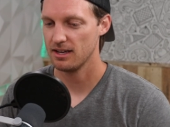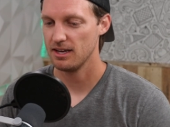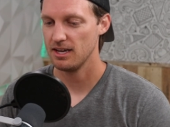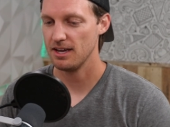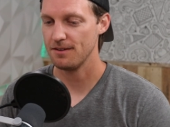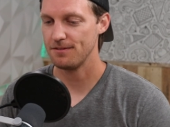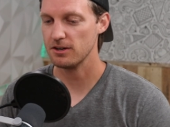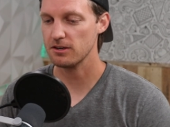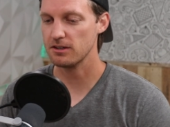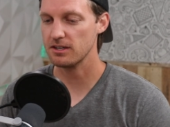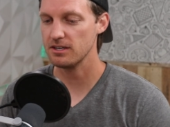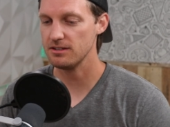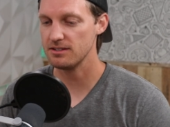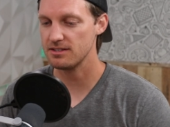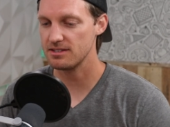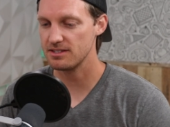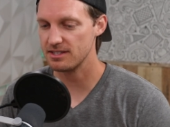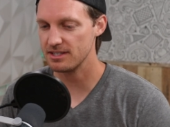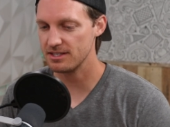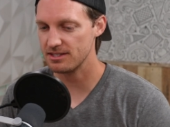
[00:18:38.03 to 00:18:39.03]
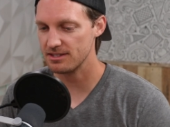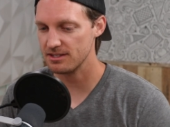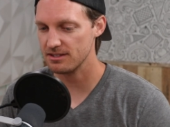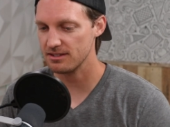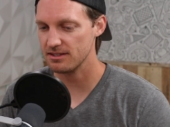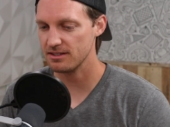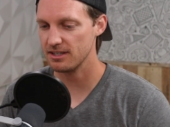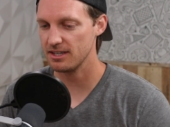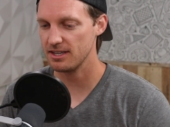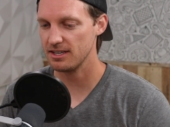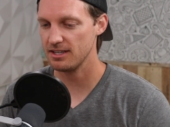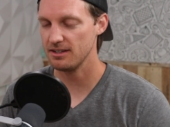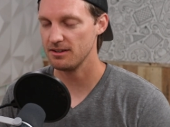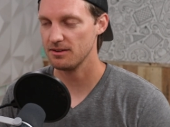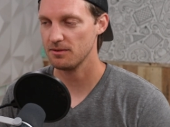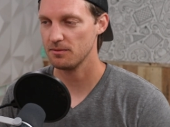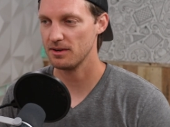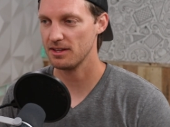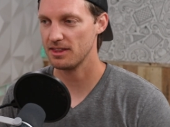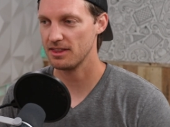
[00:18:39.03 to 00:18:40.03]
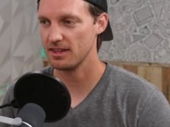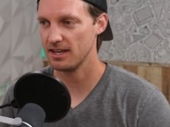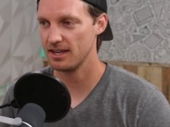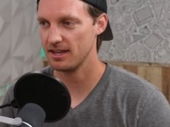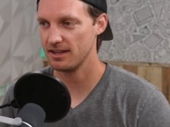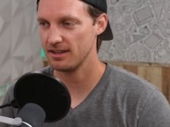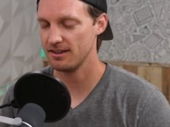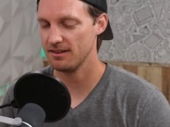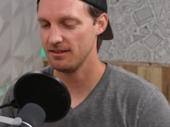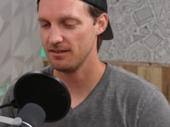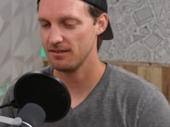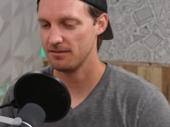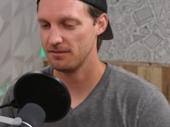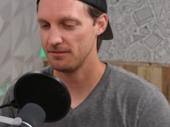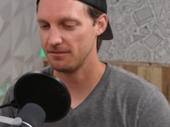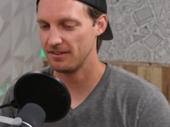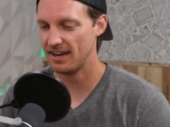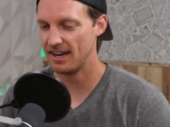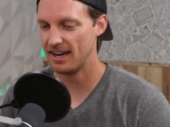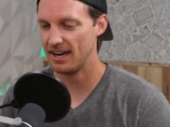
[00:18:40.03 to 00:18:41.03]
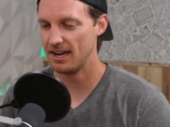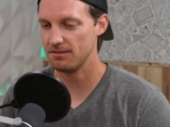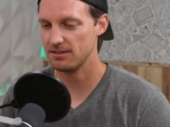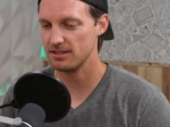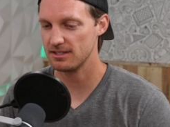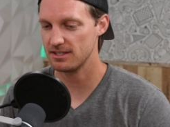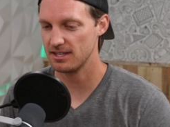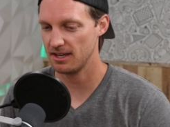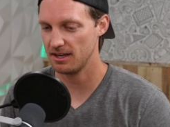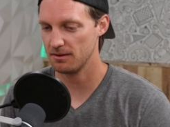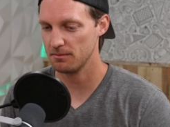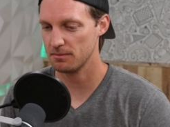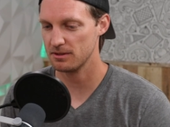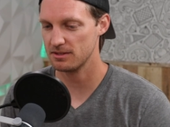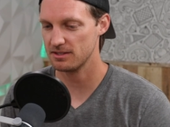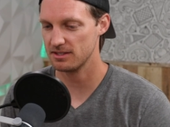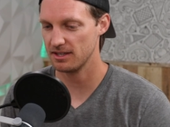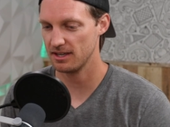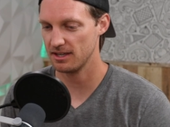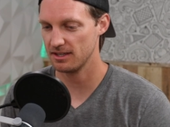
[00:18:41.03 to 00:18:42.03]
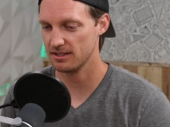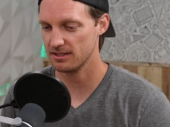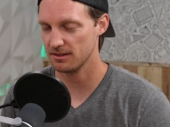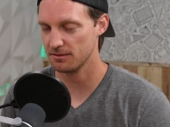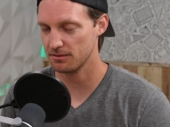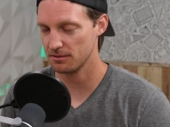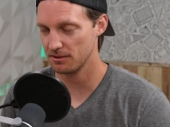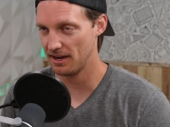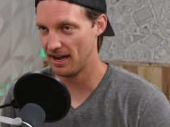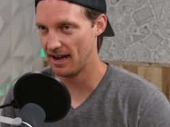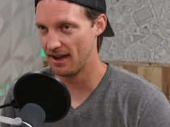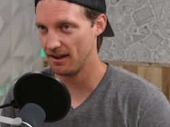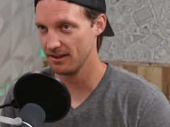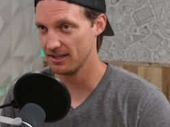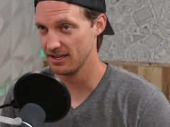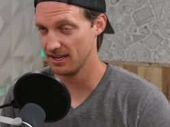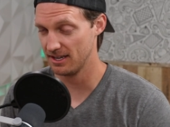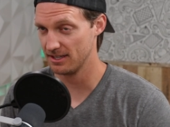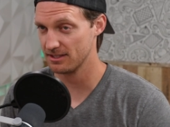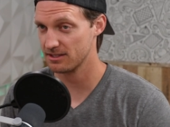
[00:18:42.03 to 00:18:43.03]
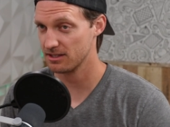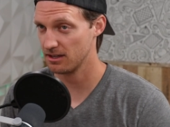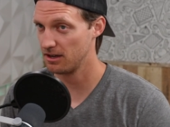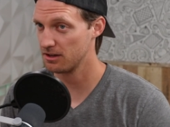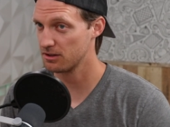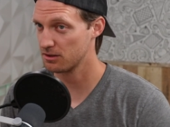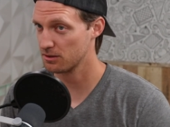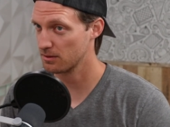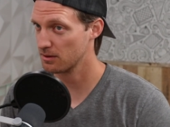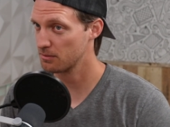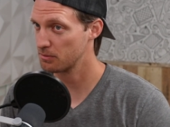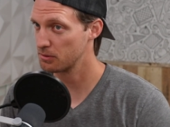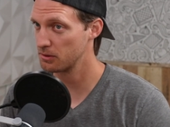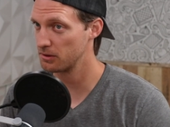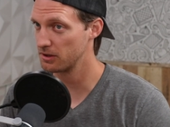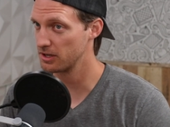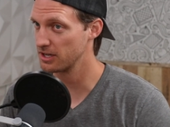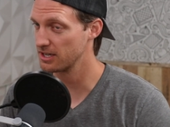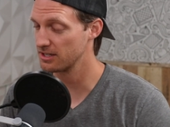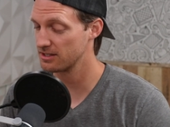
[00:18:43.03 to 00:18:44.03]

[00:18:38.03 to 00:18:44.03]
if you're consistently within 5 to 10% of reality and it's underreporting,